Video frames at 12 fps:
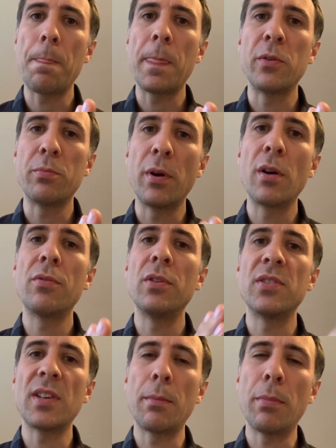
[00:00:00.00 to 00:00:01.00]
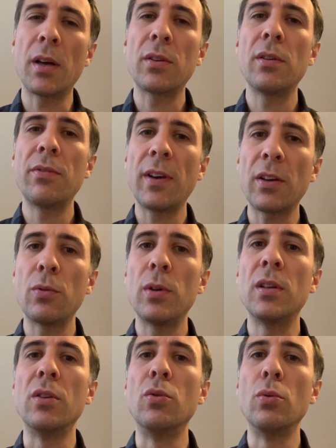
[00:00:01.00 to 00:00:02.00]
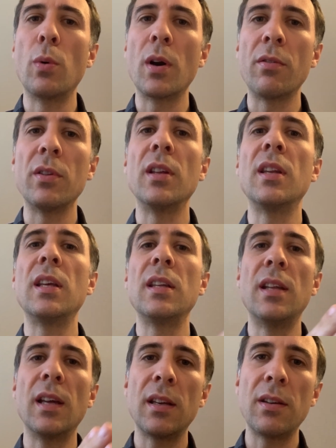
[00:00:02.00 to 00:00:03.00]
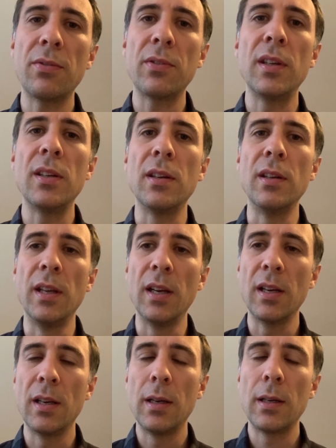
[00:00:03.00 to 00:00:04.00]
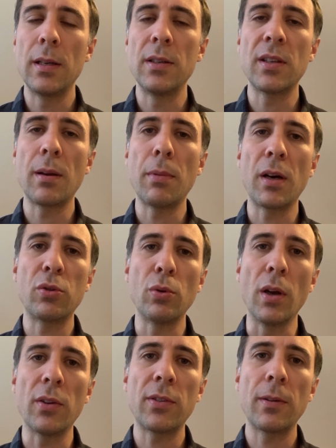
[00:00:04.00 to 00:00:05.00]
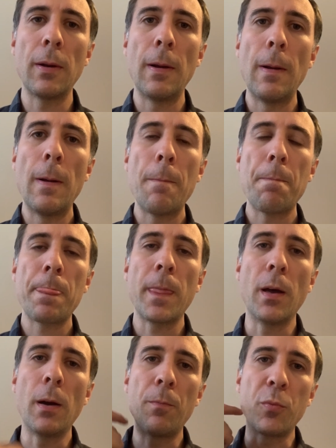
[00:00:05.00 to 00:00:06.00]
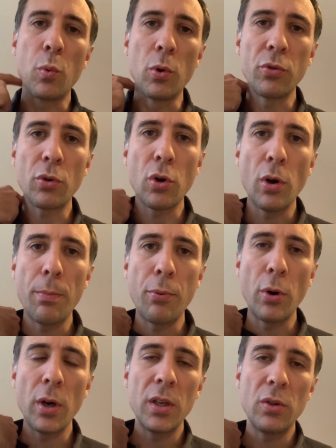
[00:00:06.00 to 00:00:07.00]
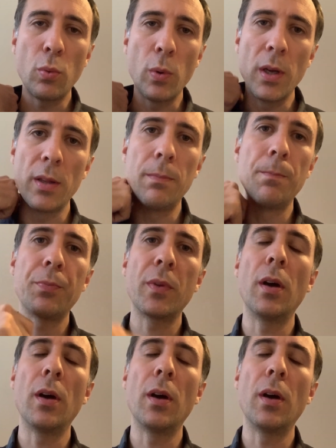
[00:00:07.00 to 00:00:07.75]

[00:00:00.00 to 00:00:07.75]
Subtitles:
it's better if it's sent back to the factory, they do whatever they need, then if needed, they send back to us. We also cooperate with